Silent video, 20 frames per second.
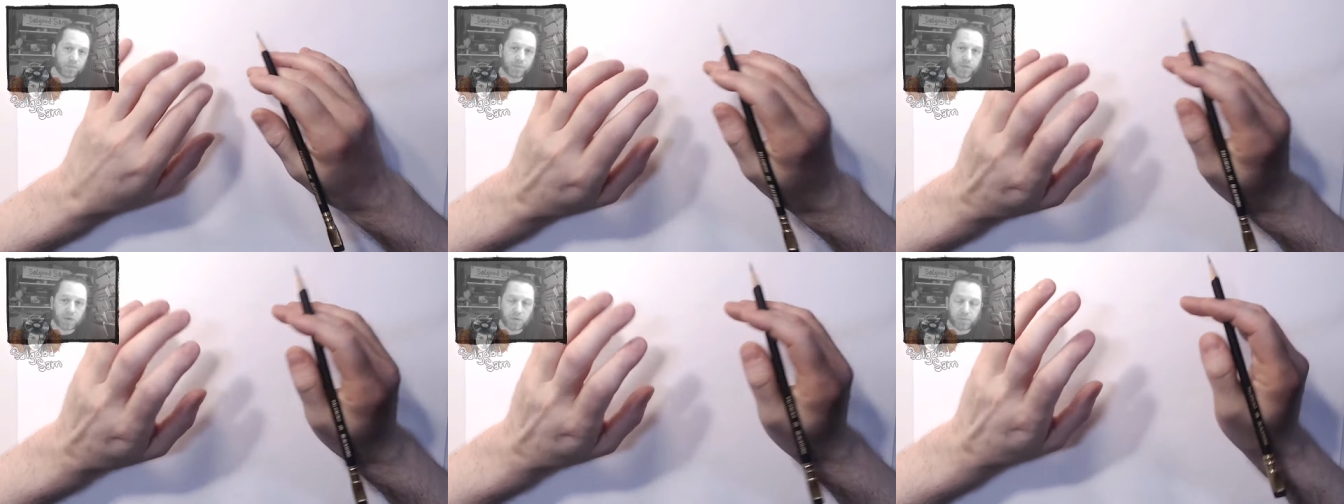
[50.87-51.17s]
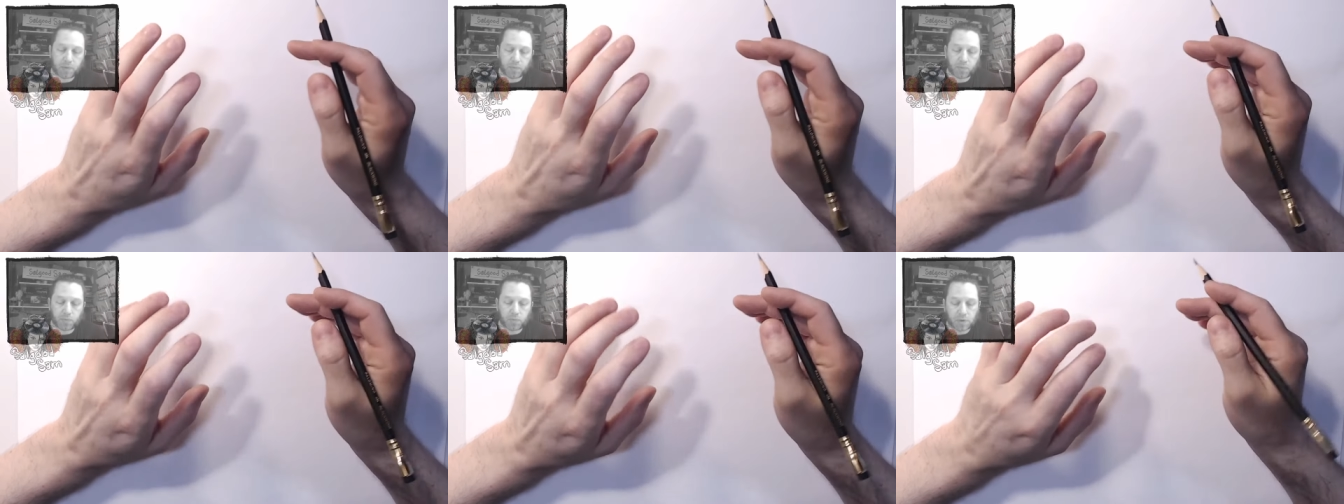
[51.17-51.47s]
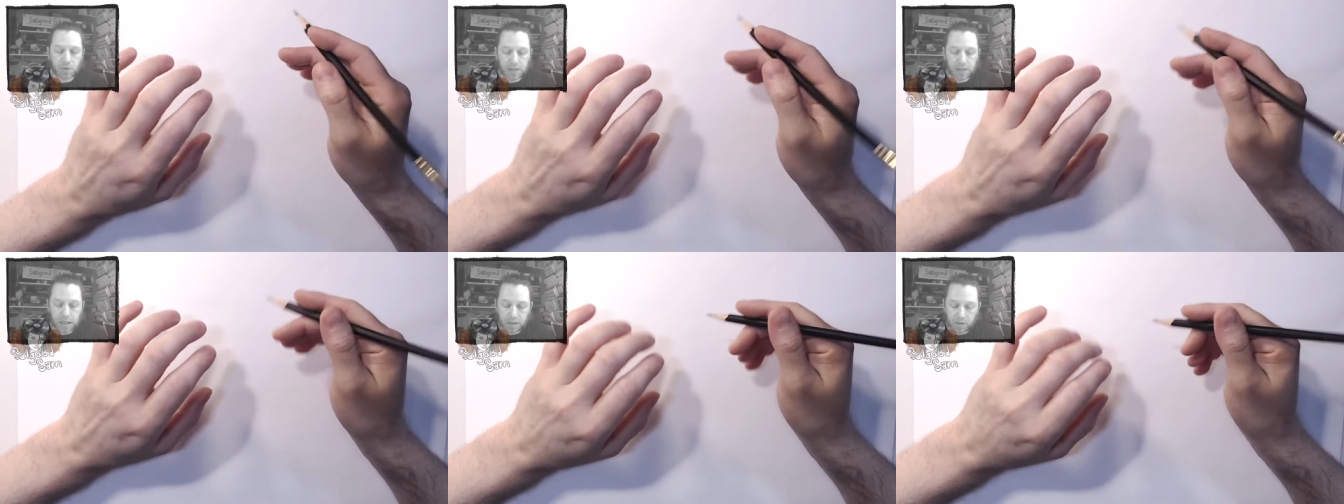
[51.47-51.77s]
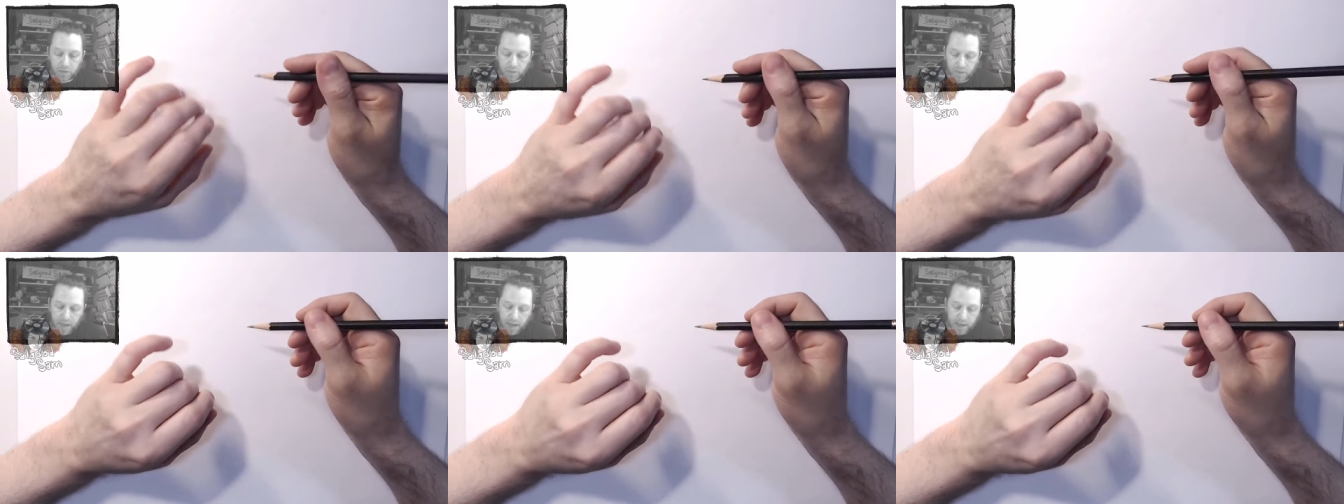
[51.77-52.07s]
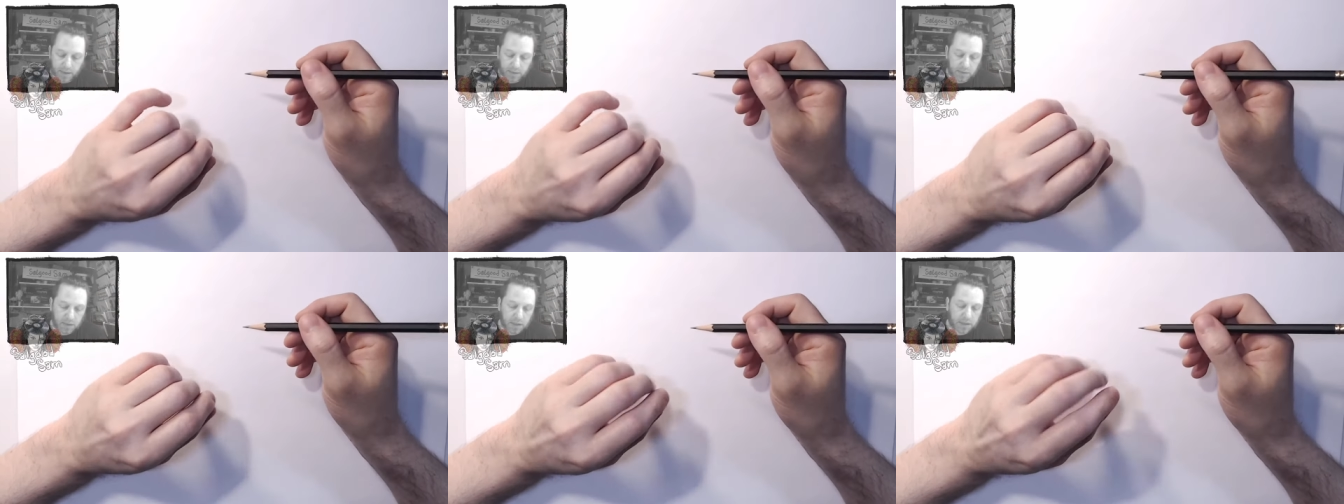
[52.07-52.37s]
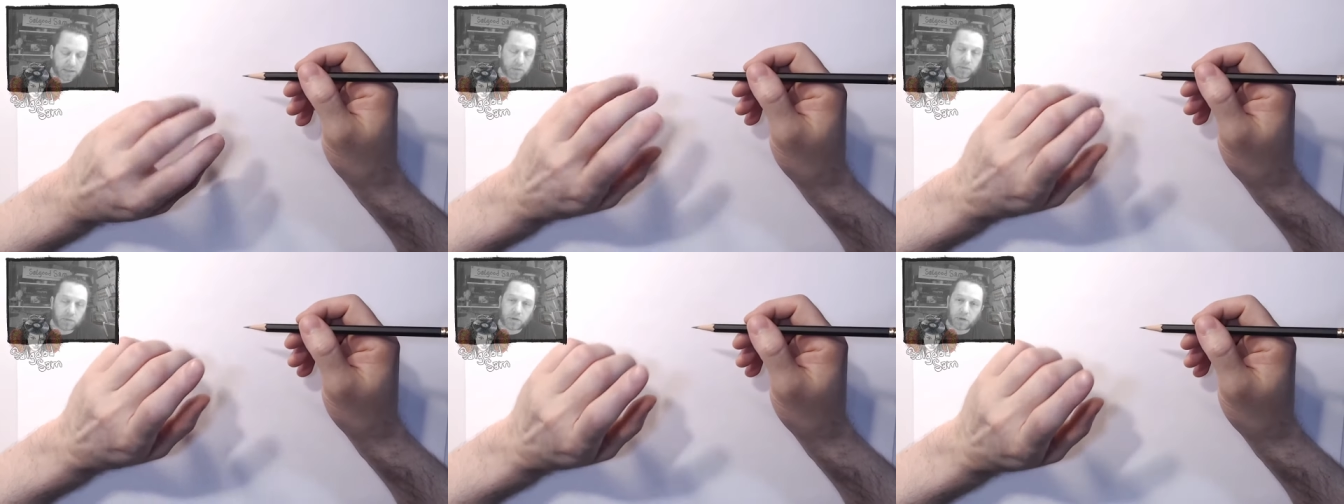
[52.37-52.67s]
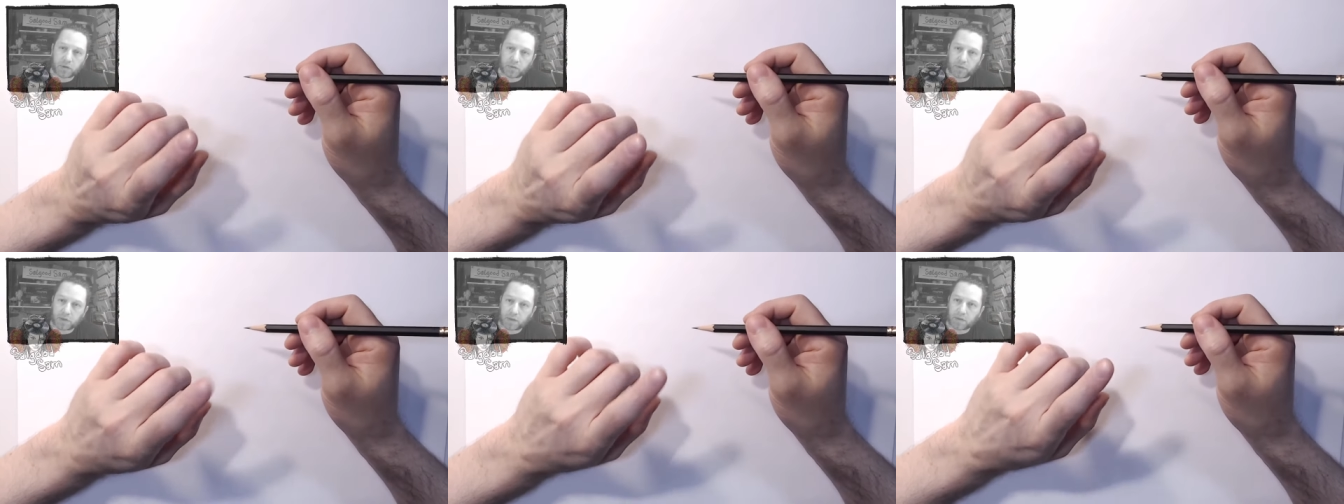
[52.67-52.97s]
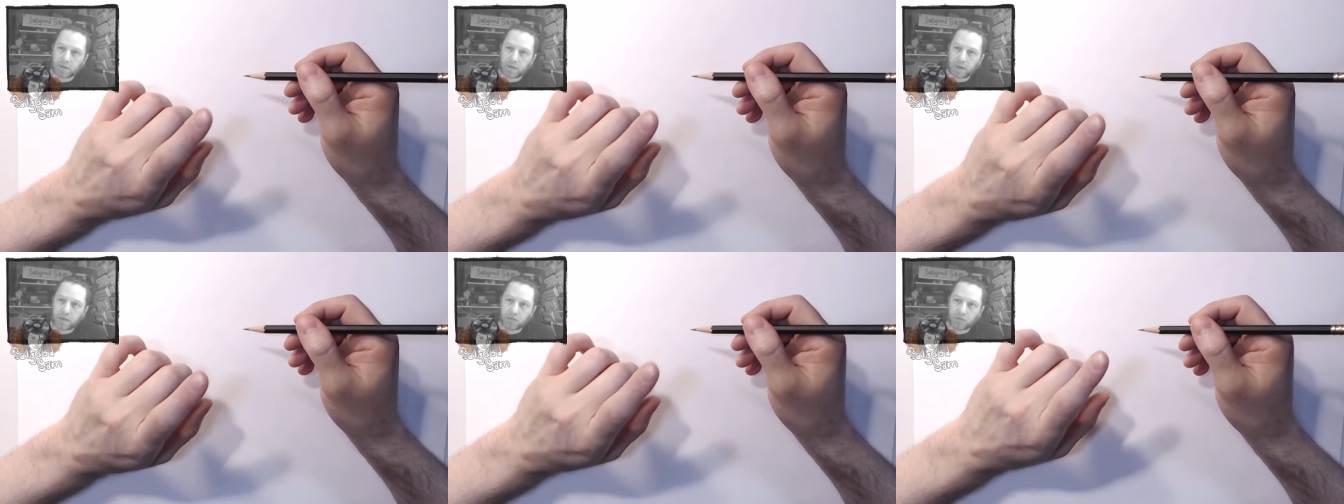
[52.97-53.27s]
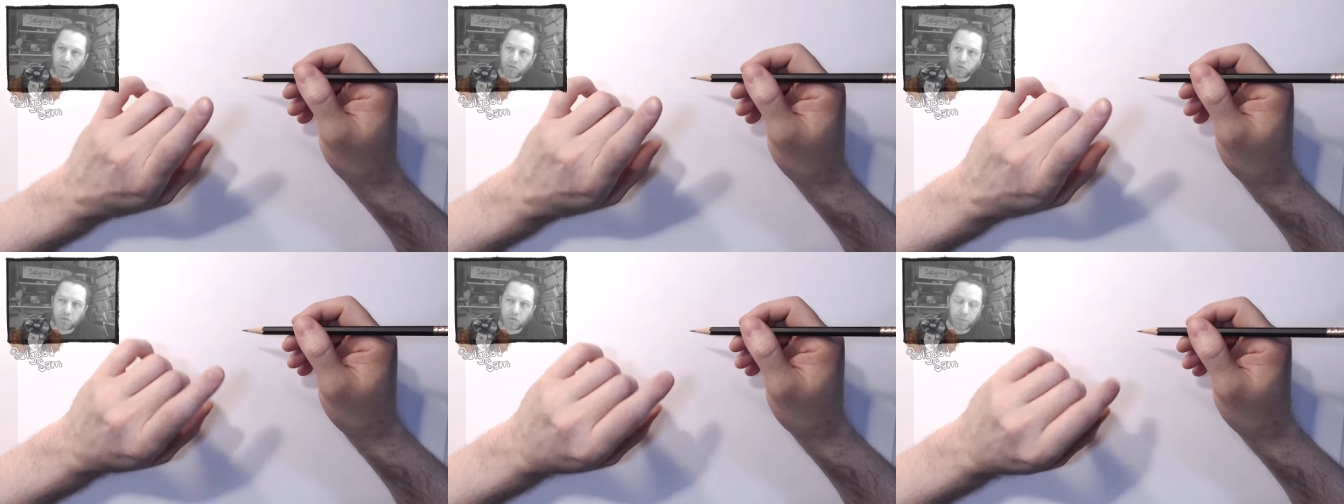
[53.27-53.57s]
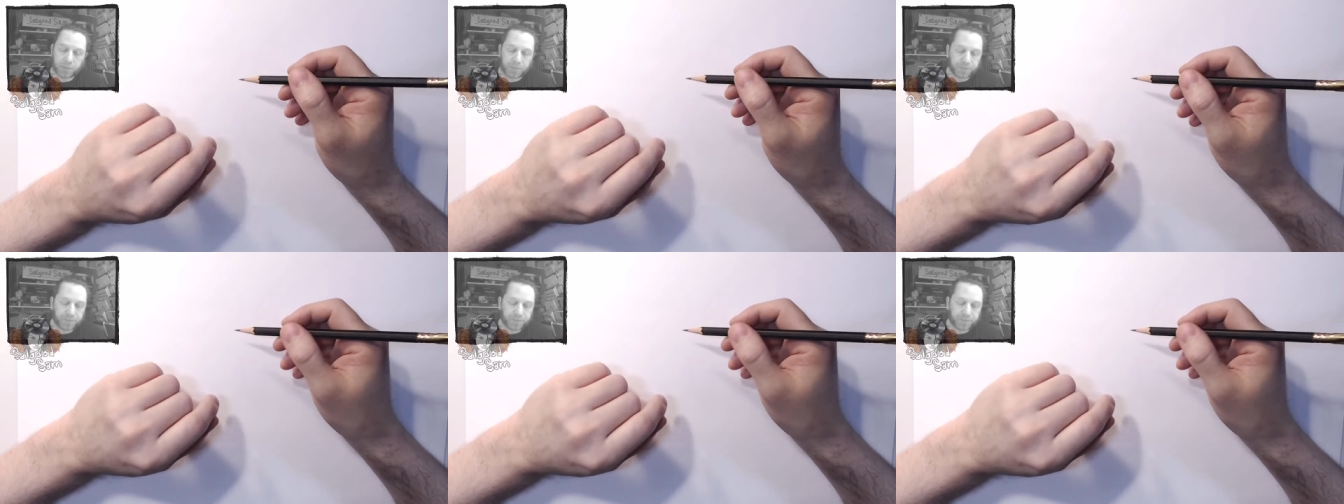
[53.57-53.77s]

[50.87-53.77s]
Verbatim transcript: Some people will tell you that. I don't agree that that's true.